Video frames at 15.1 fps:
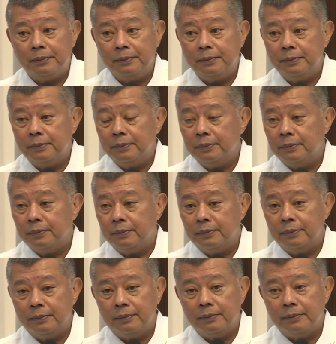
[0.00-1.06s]

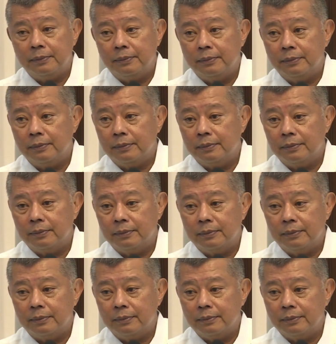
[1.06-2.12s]

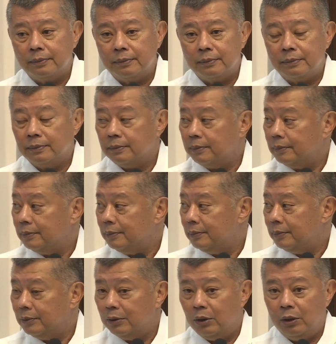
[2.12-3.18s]

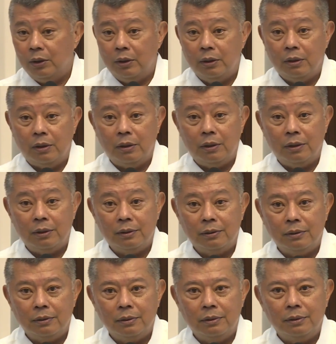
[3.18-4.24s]

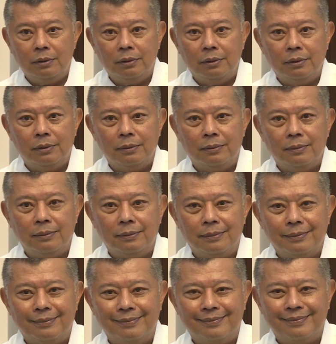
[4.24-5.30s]

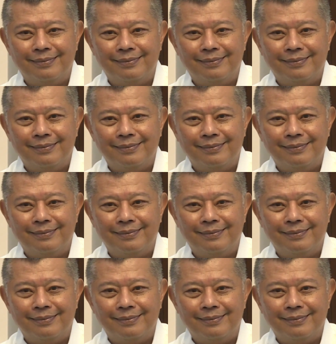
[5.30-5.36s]
No one is speaking in this clip.